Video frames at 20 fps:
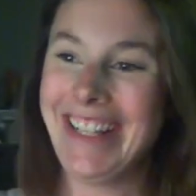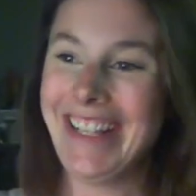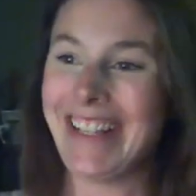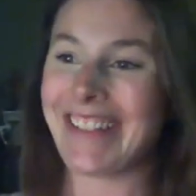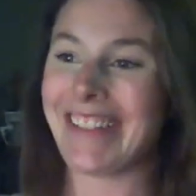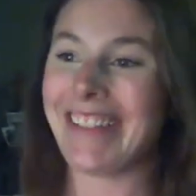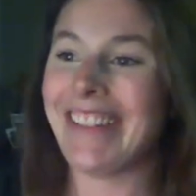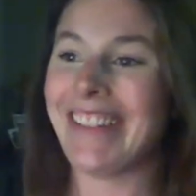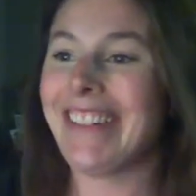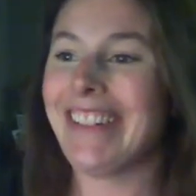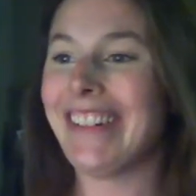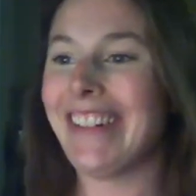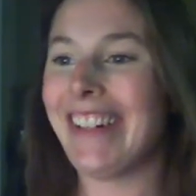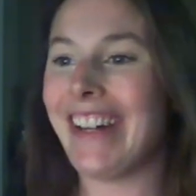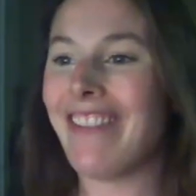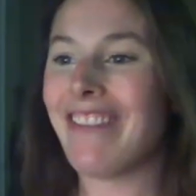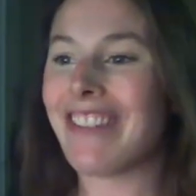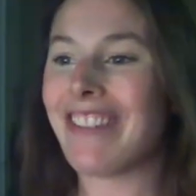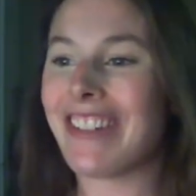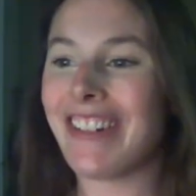So
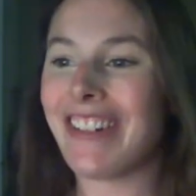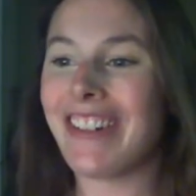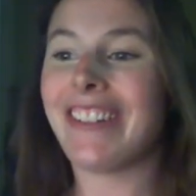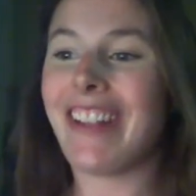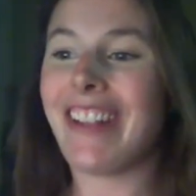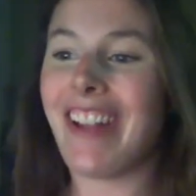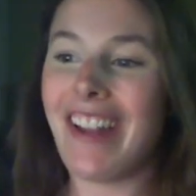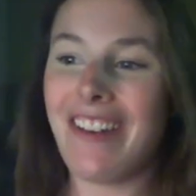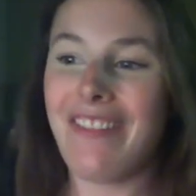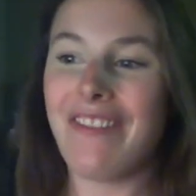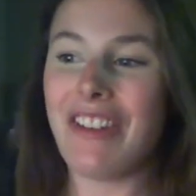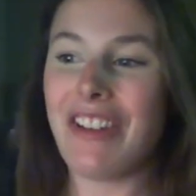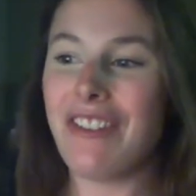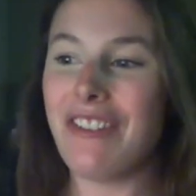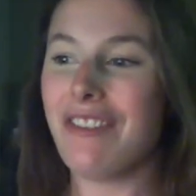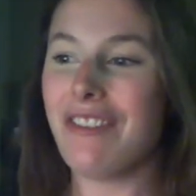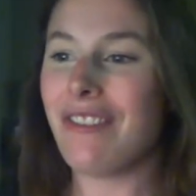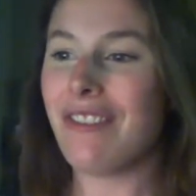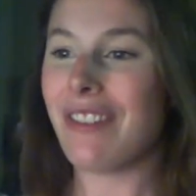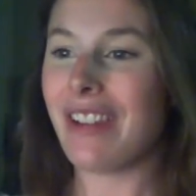I'm sure a lot of
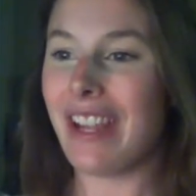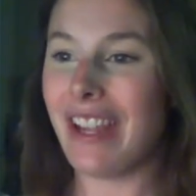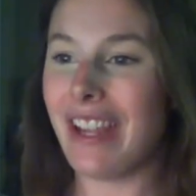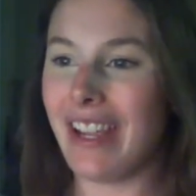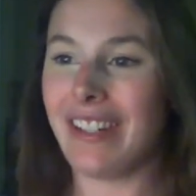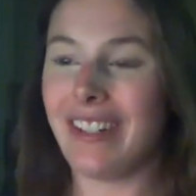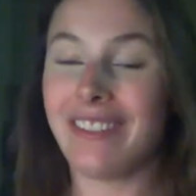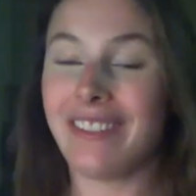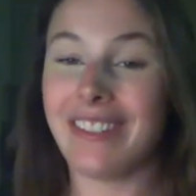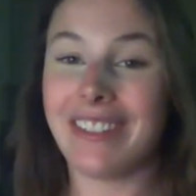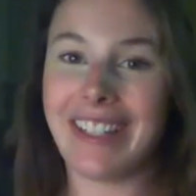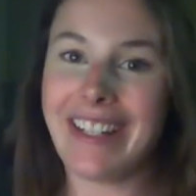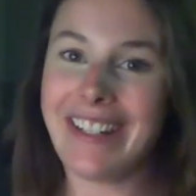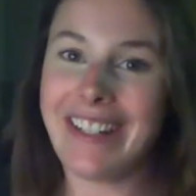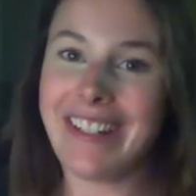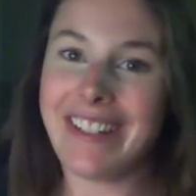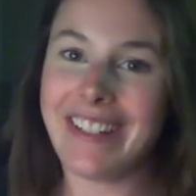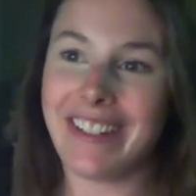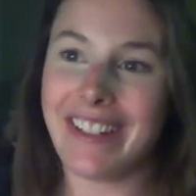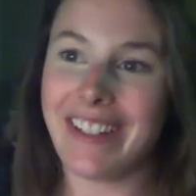you can
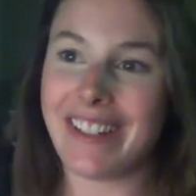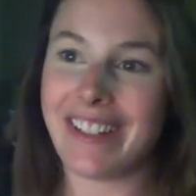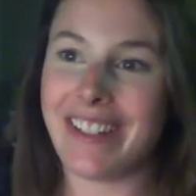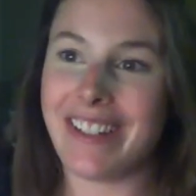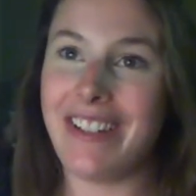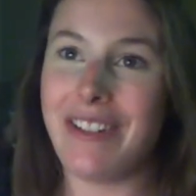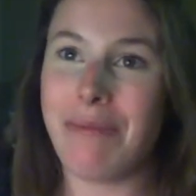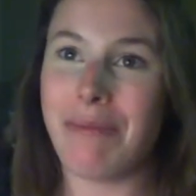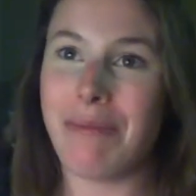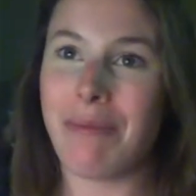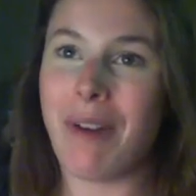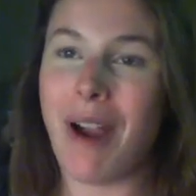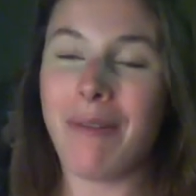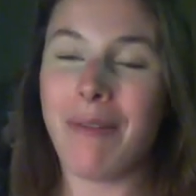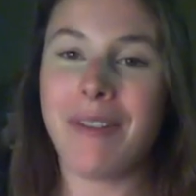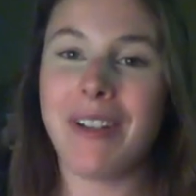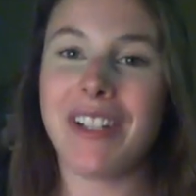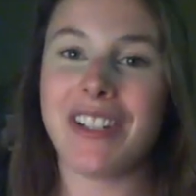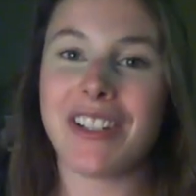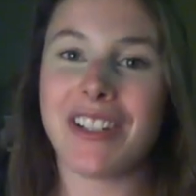relate to this, and you
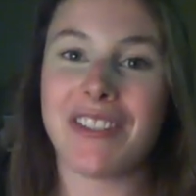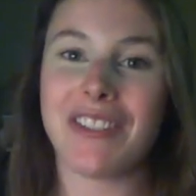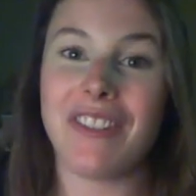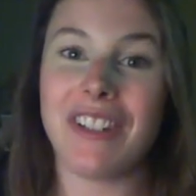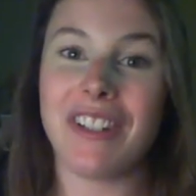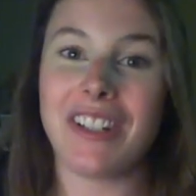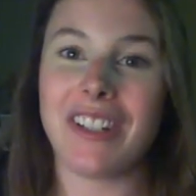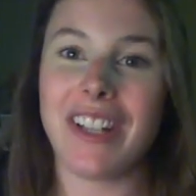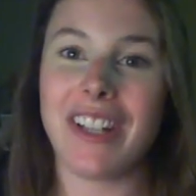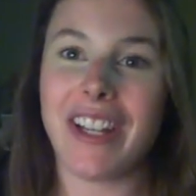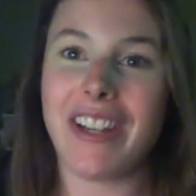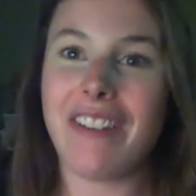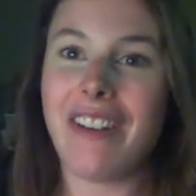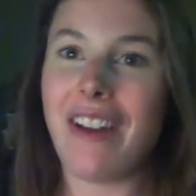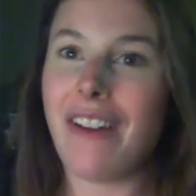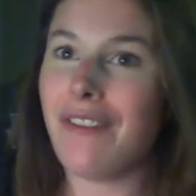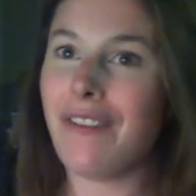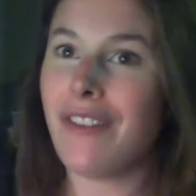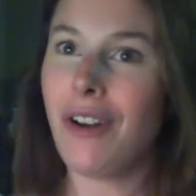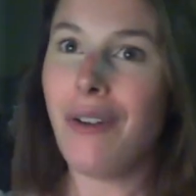probably just feel like you
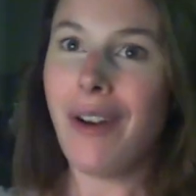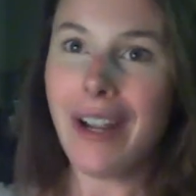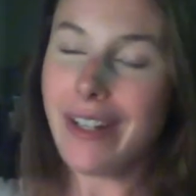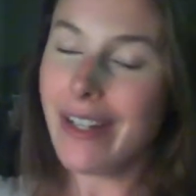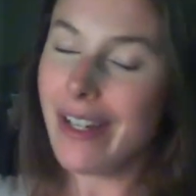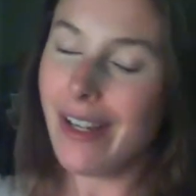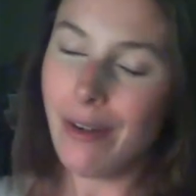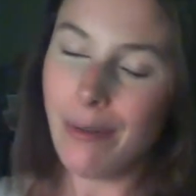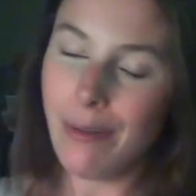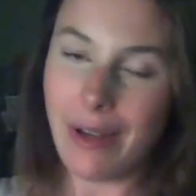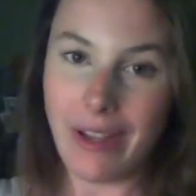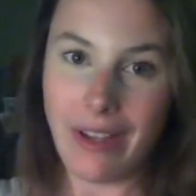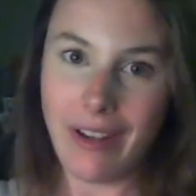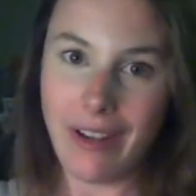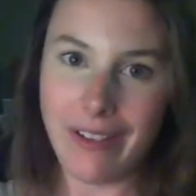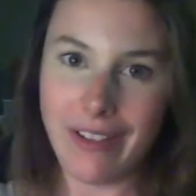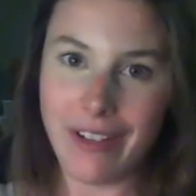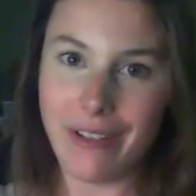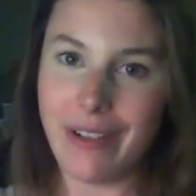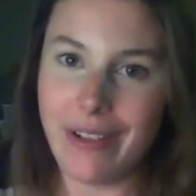have no idea whether
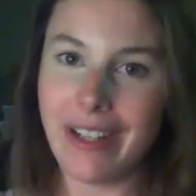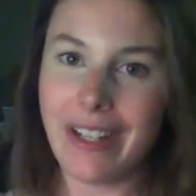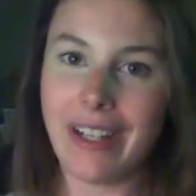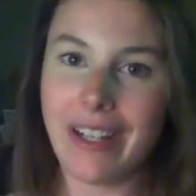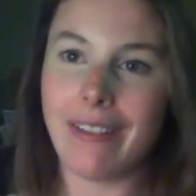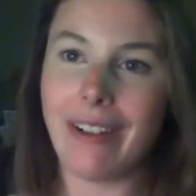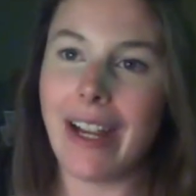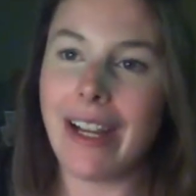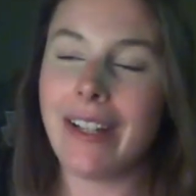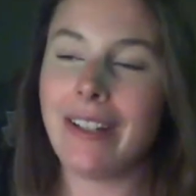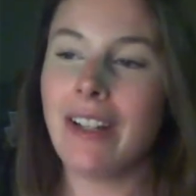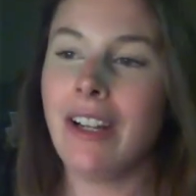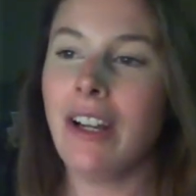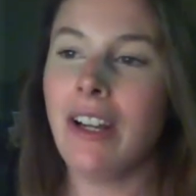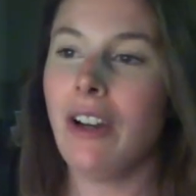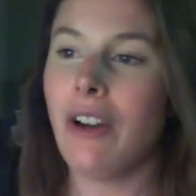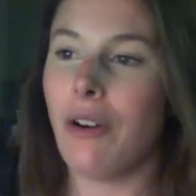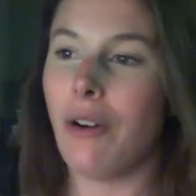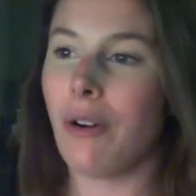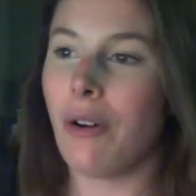you're doing it right
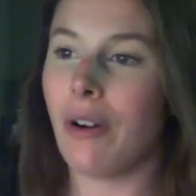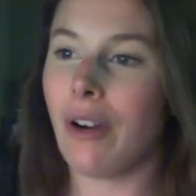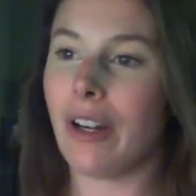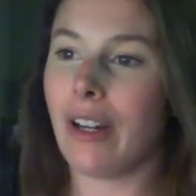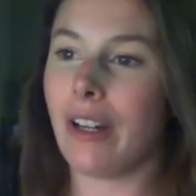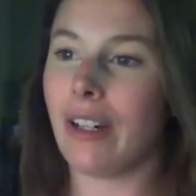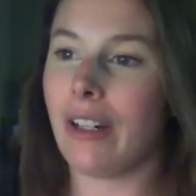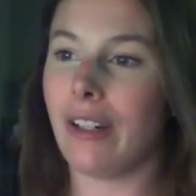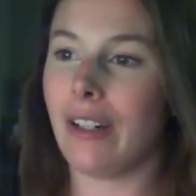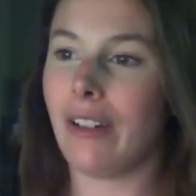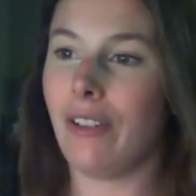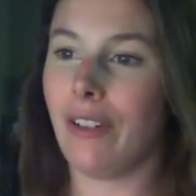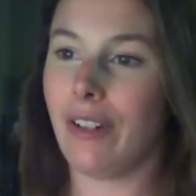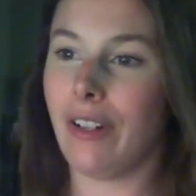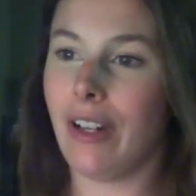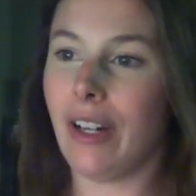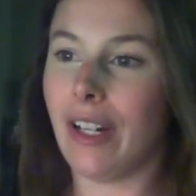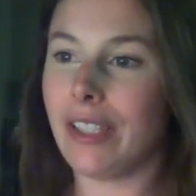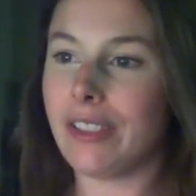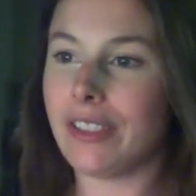or
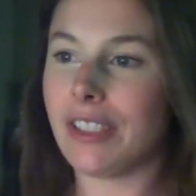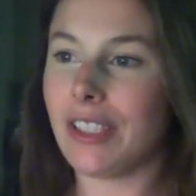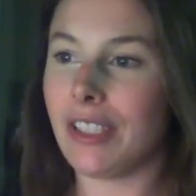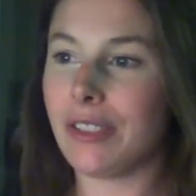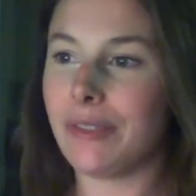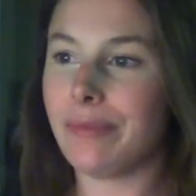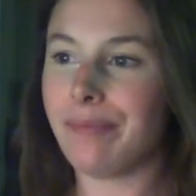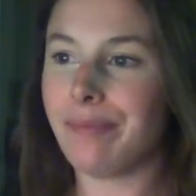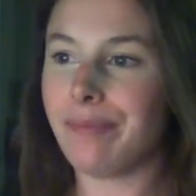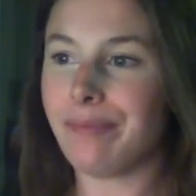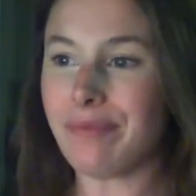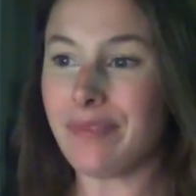not. So